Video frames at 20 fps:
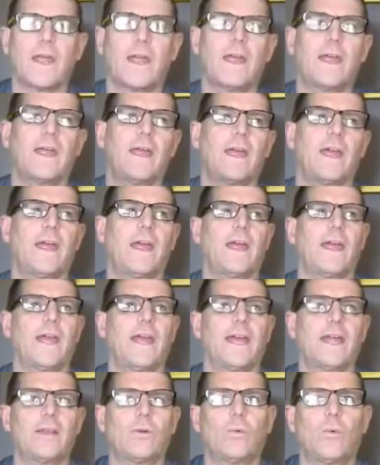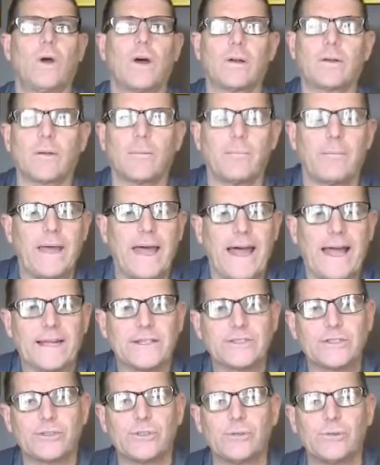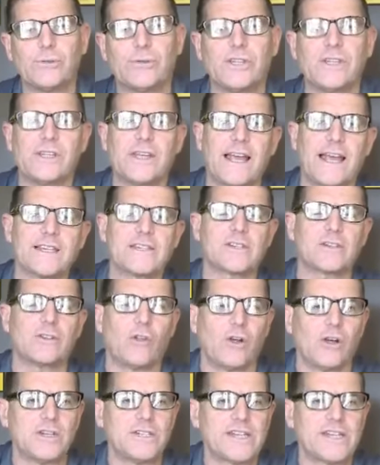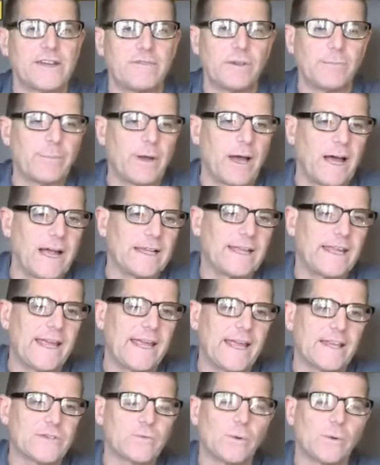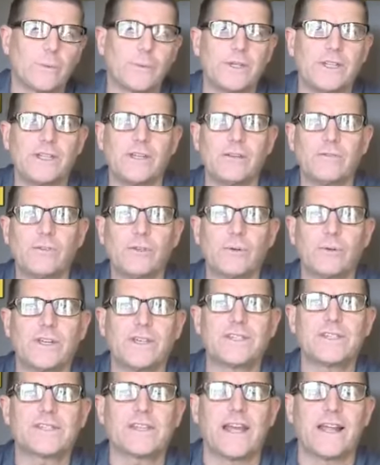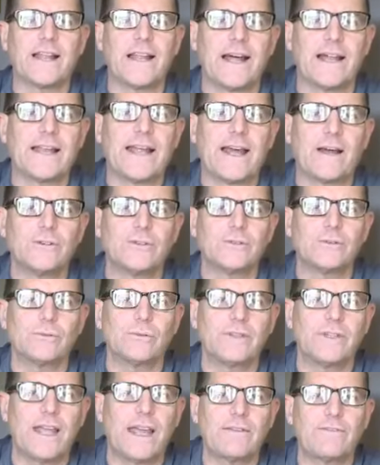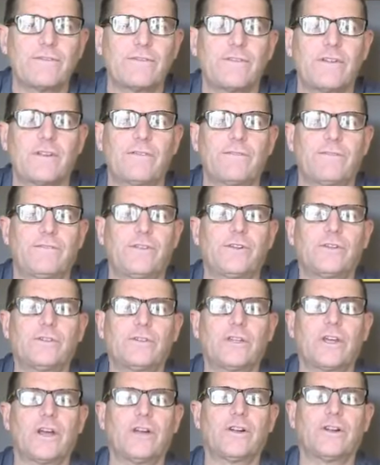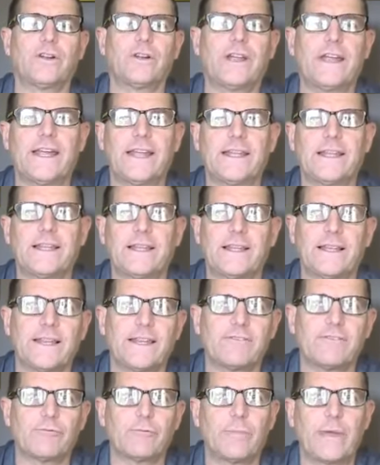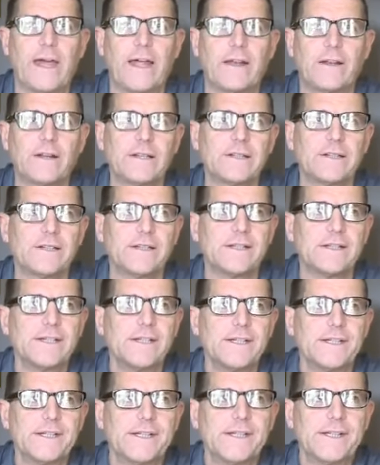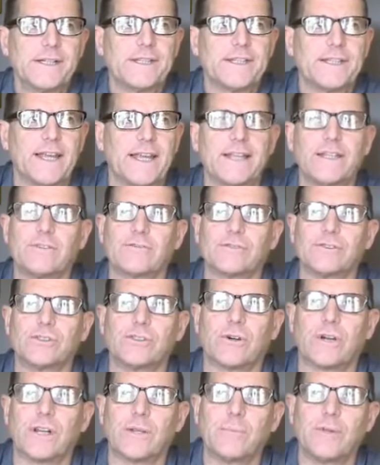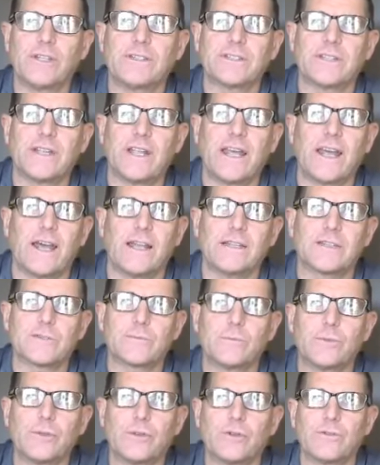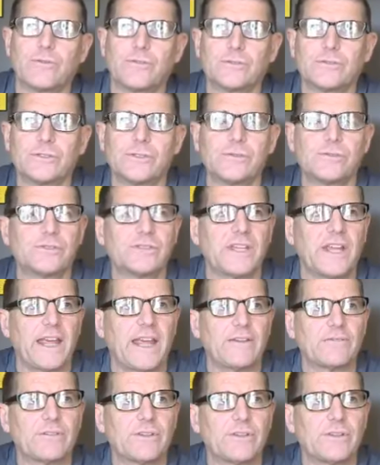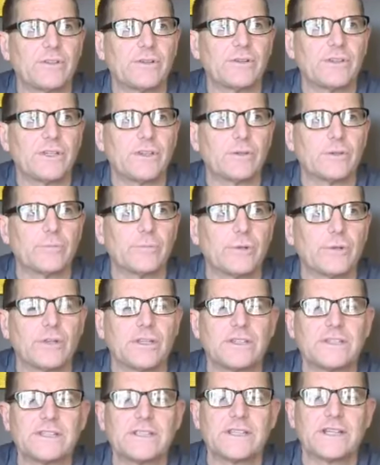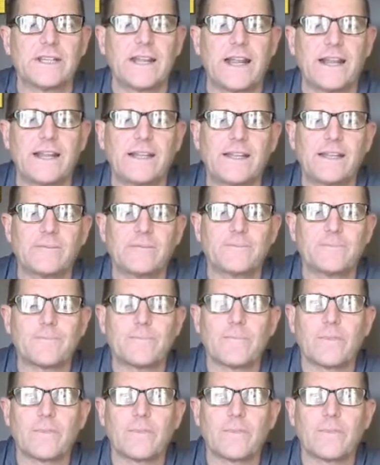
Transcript: And welcome back to the Yes Longevity Podcast, where we give you insight on how to get fit, feel younger, and live better. Thank you for joining me today on this beautiful Tuesday afternoon here in Burlington, Connecticut.